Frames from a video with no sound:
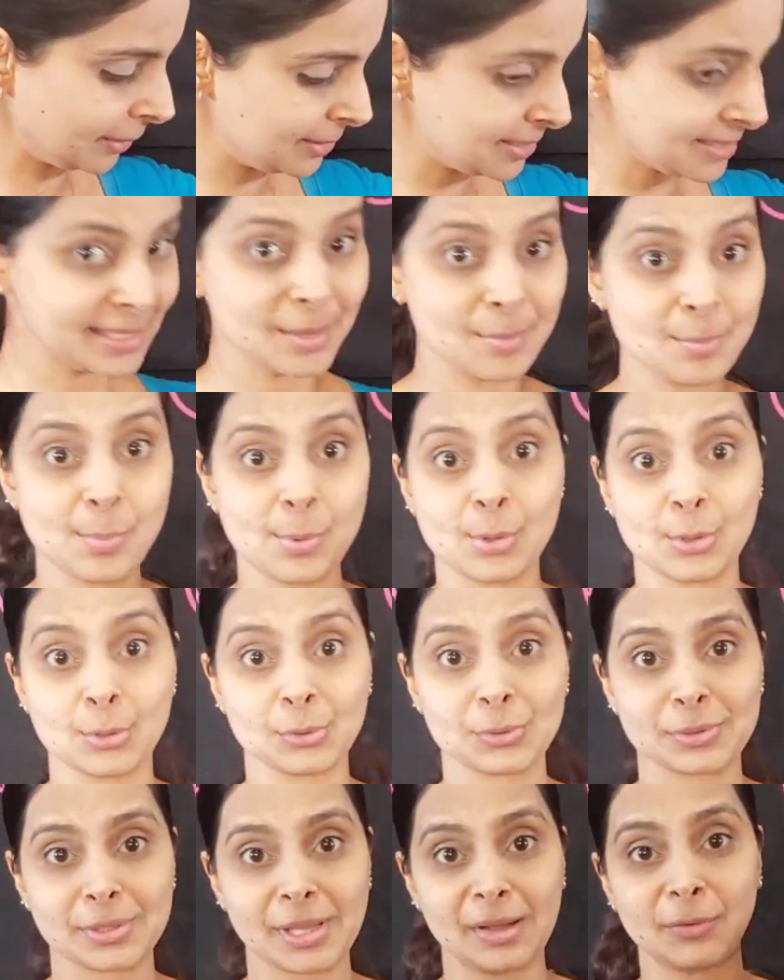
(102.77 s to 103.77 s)

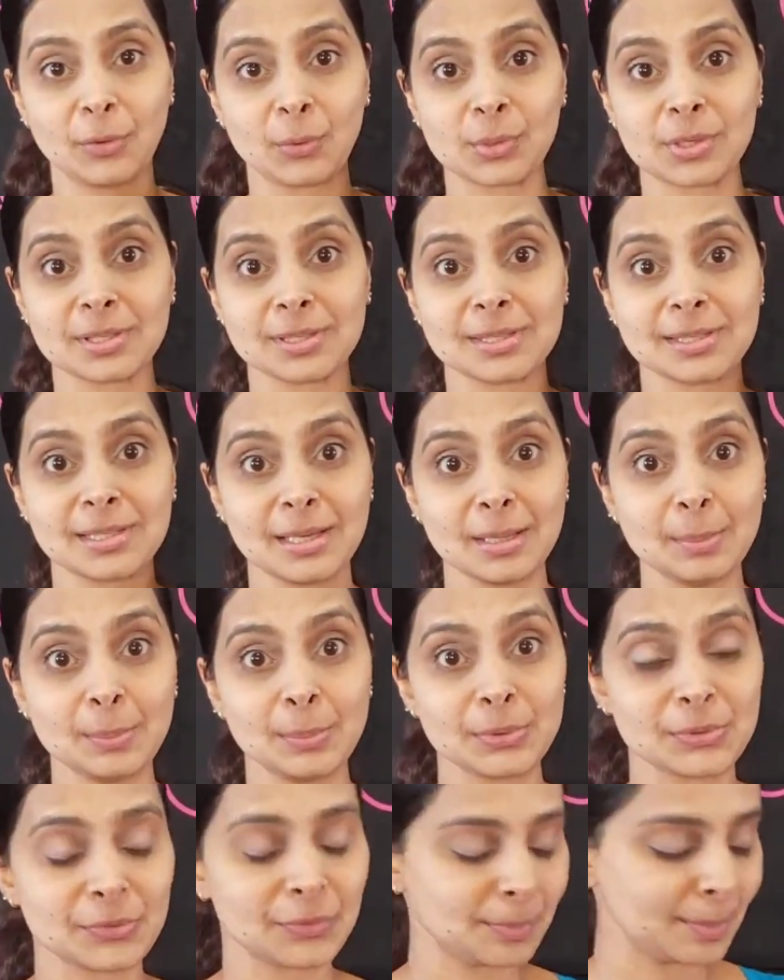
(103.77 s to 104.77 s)
Samples. I've ordered
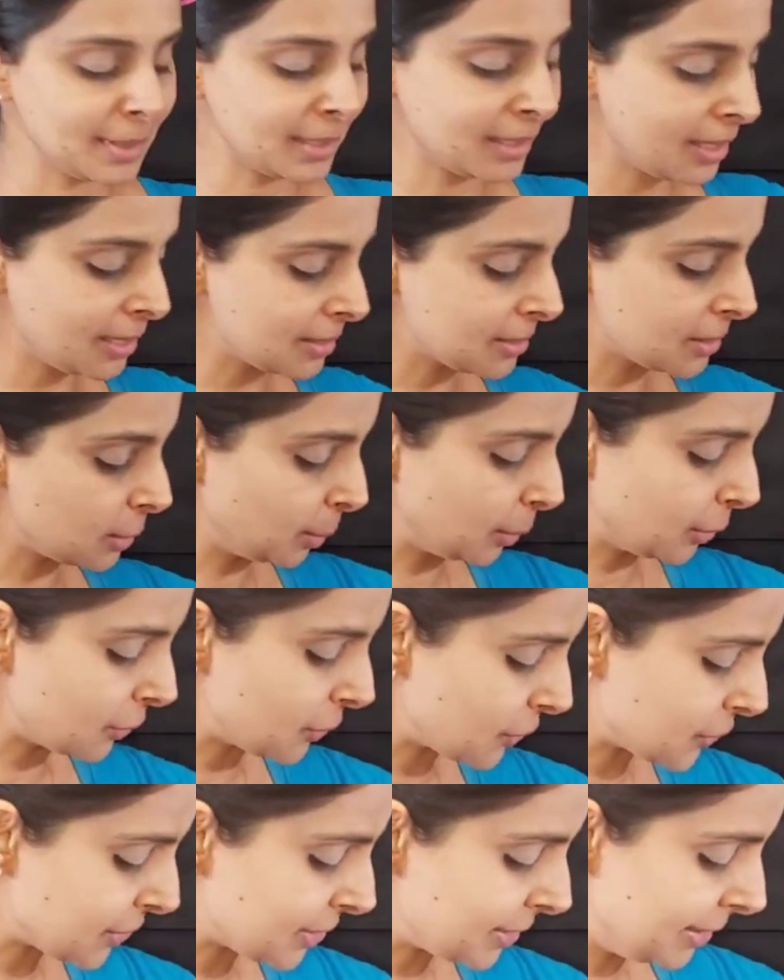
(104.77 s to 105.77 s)
samples for my
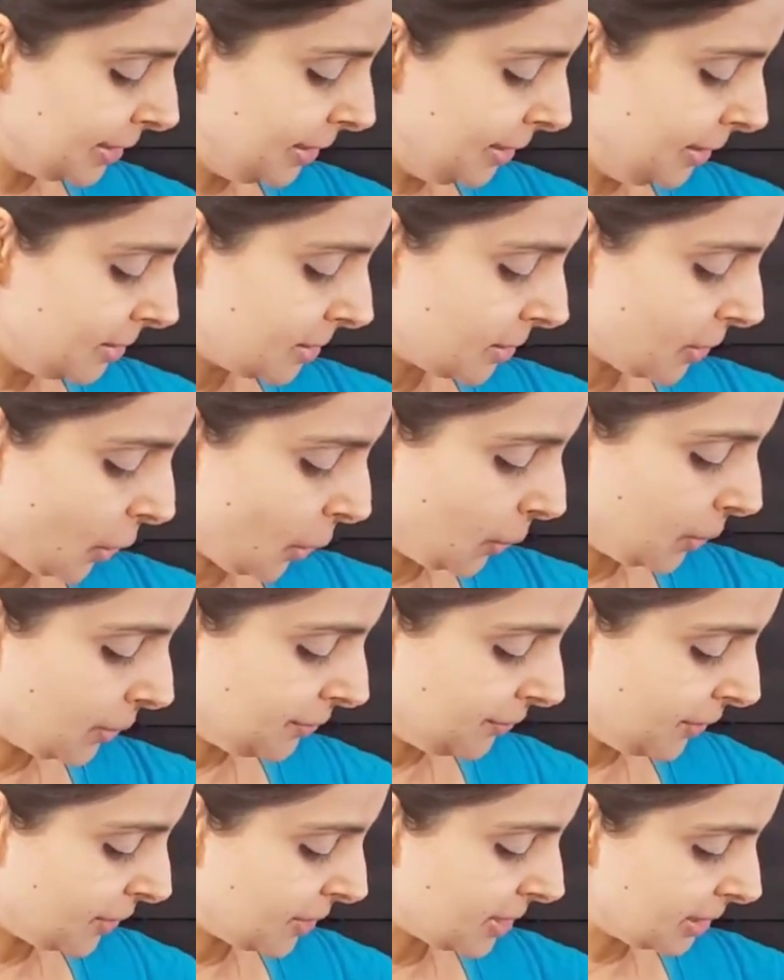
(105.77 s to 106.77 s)
customers. So the
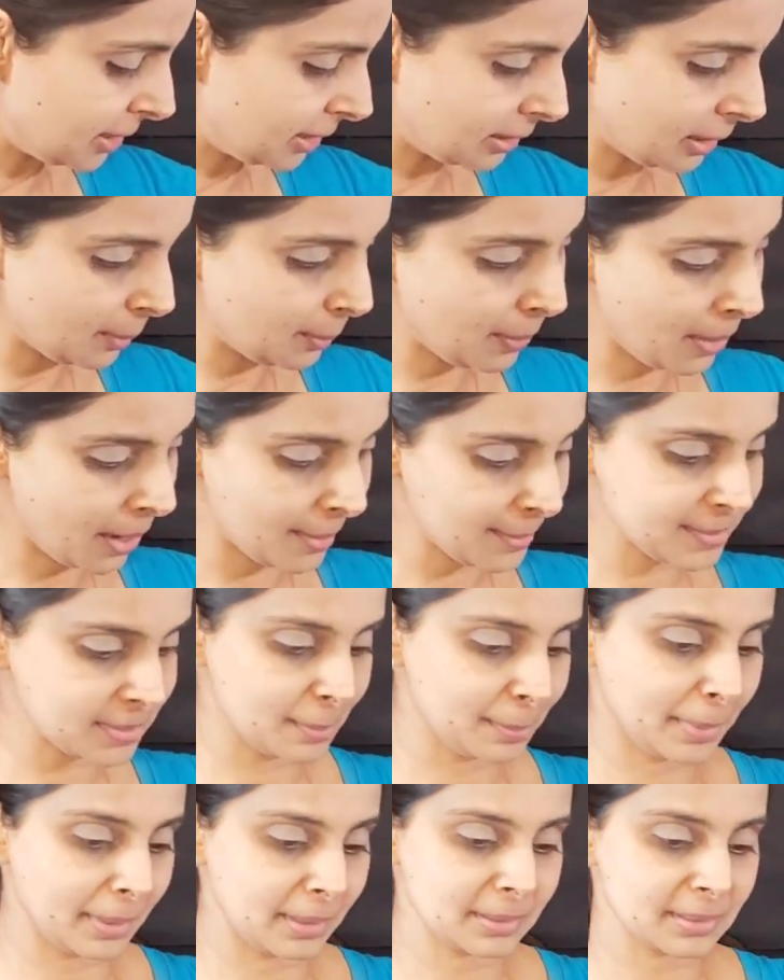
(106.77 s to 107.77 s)
first thing that pops
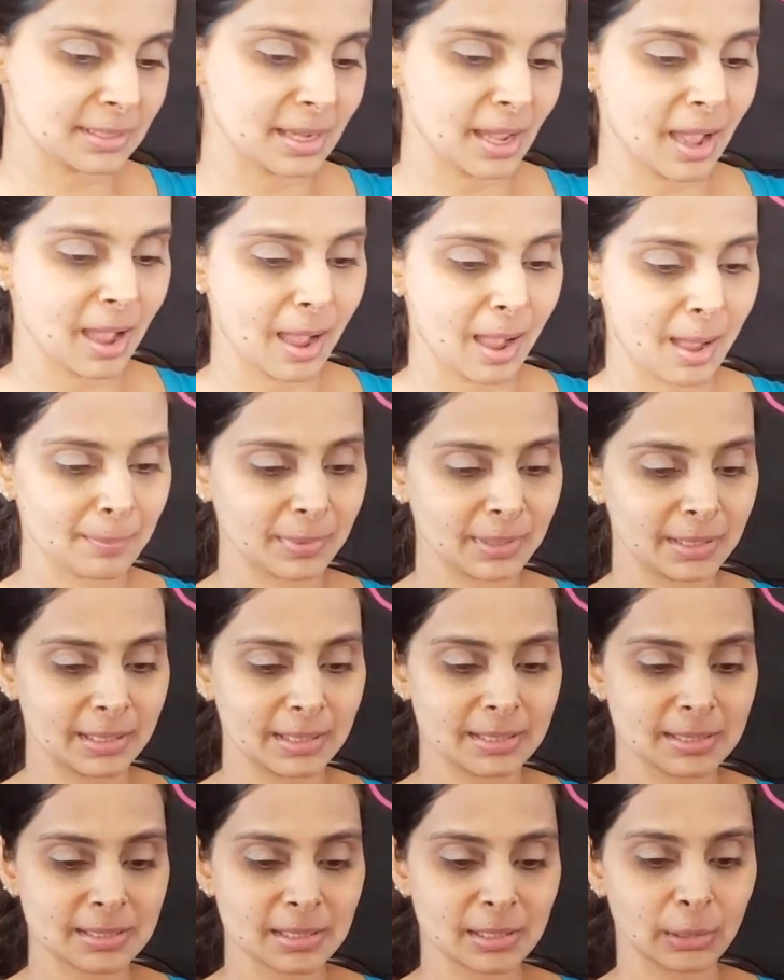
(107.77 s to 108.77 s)
up on top
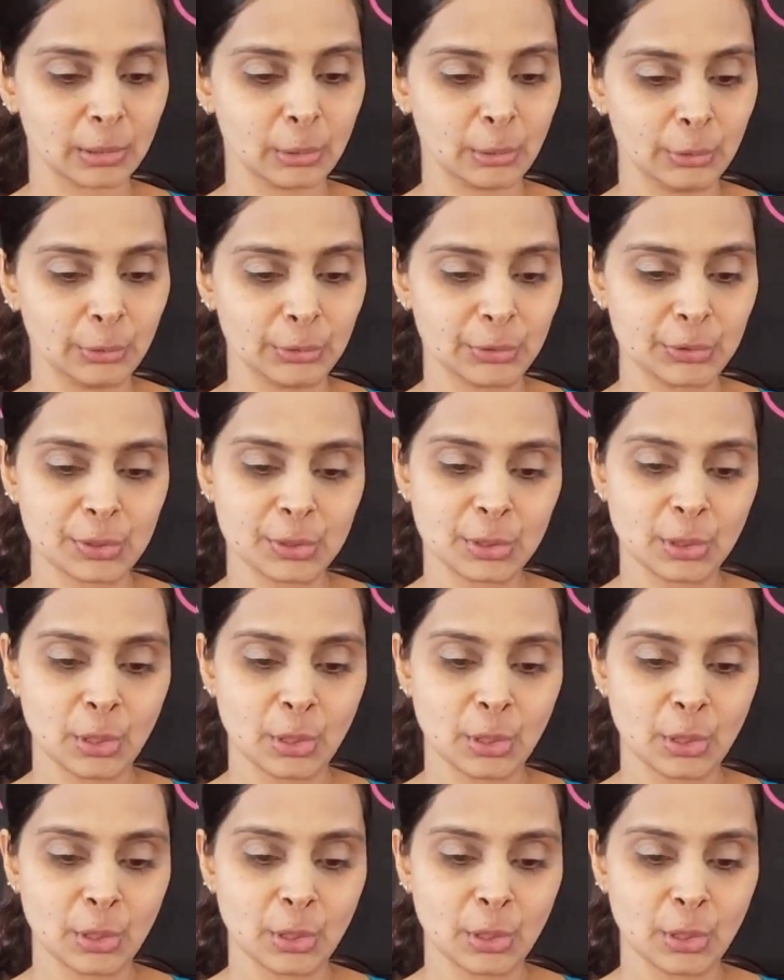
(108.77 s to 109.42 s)
is Lured